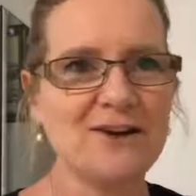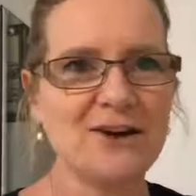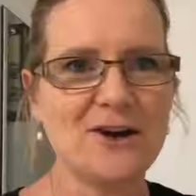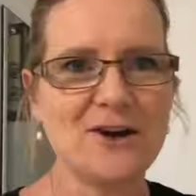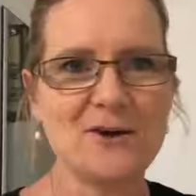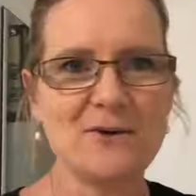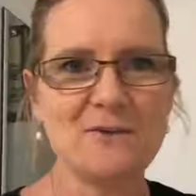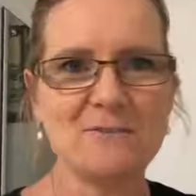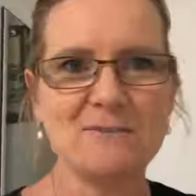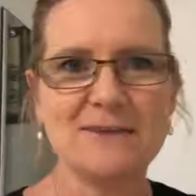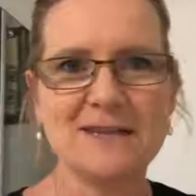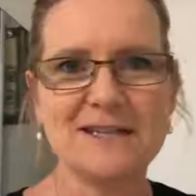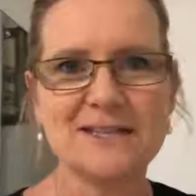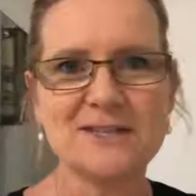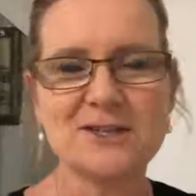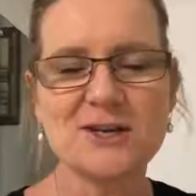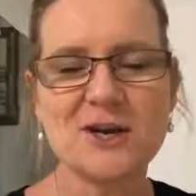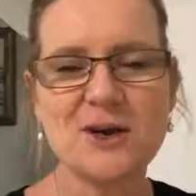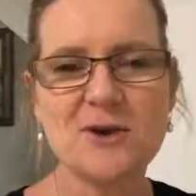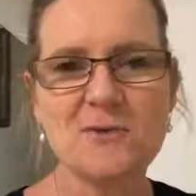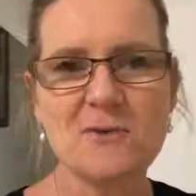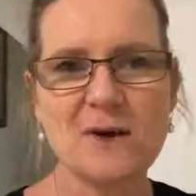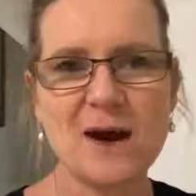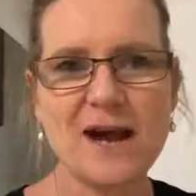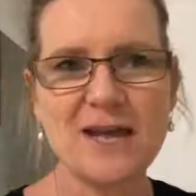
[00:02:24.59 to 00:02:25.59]
No, there's
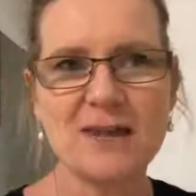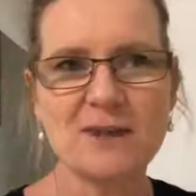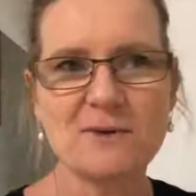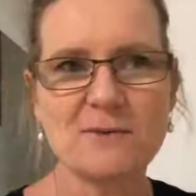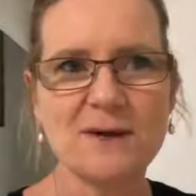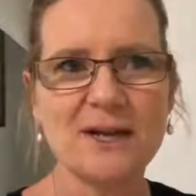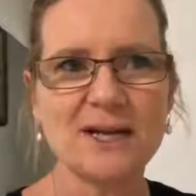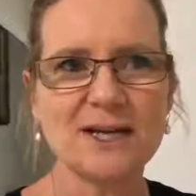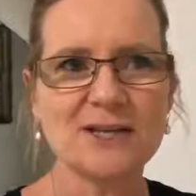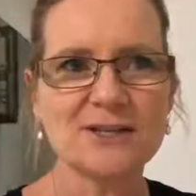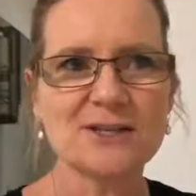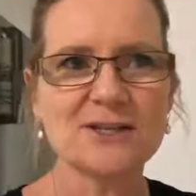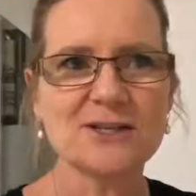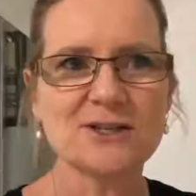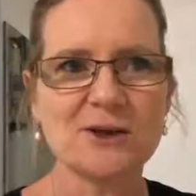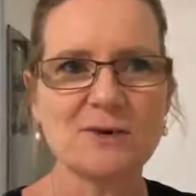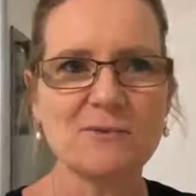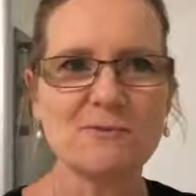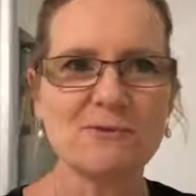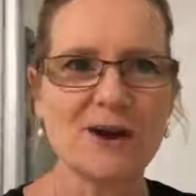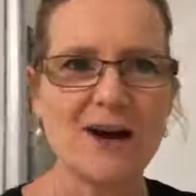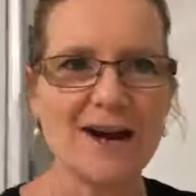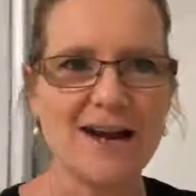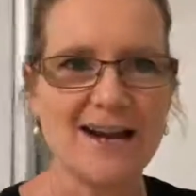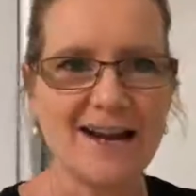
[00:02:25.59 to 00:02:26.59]
no way that we're going to
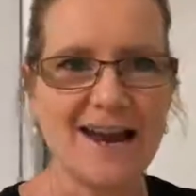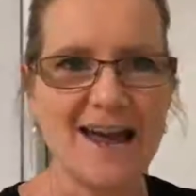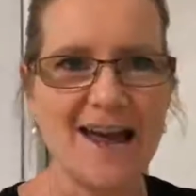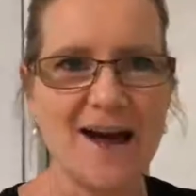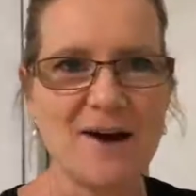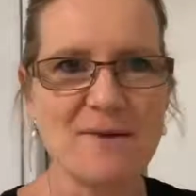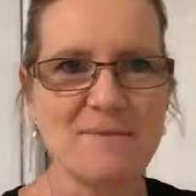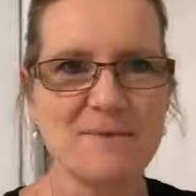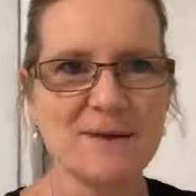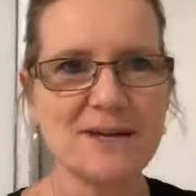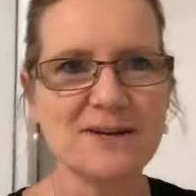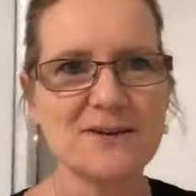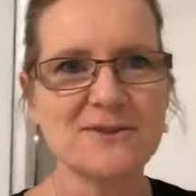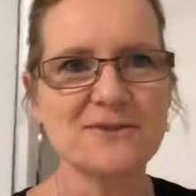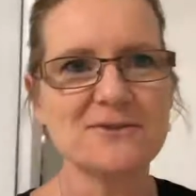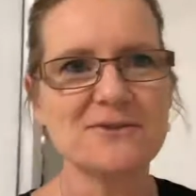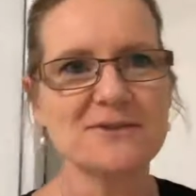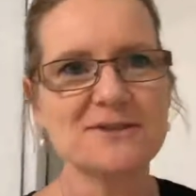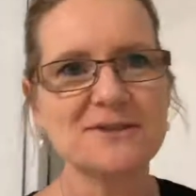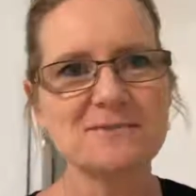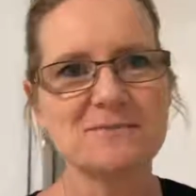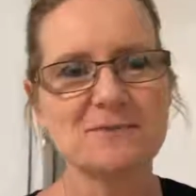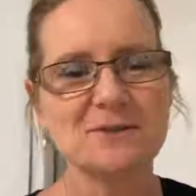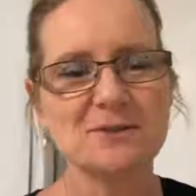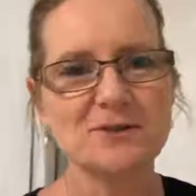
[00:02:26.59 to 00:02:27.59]
stop right now,
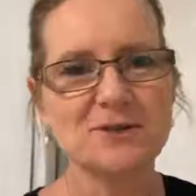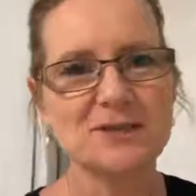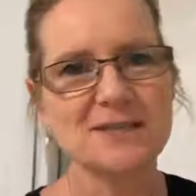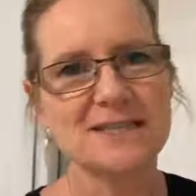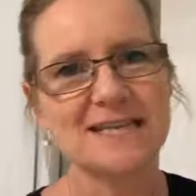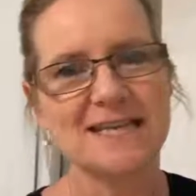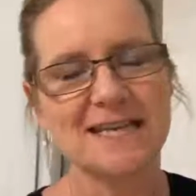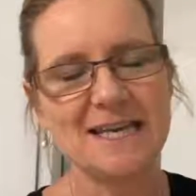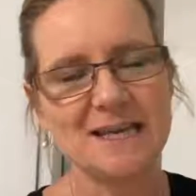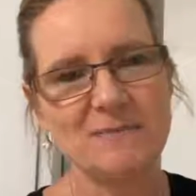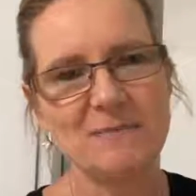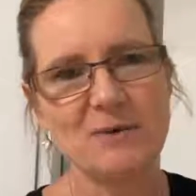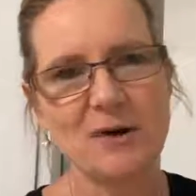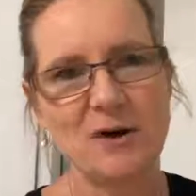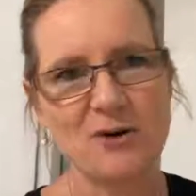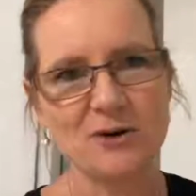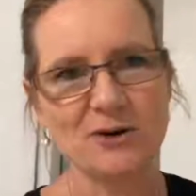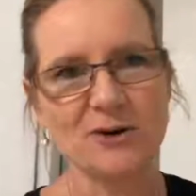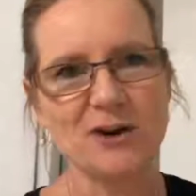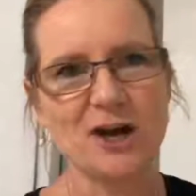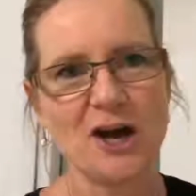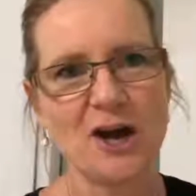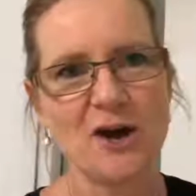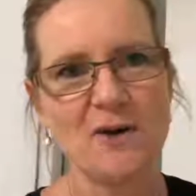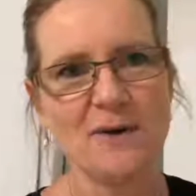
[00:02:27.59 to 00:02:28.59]
because we'll just keep
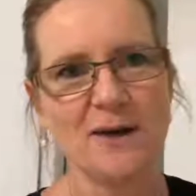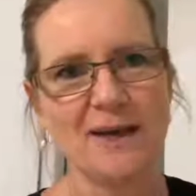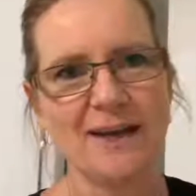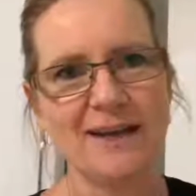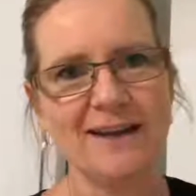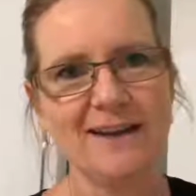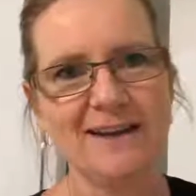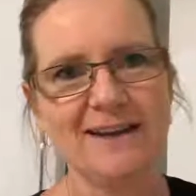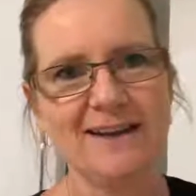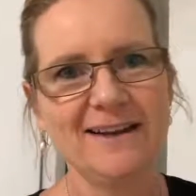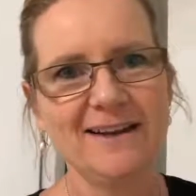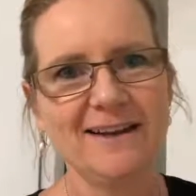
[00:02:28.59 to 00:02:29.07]
on going.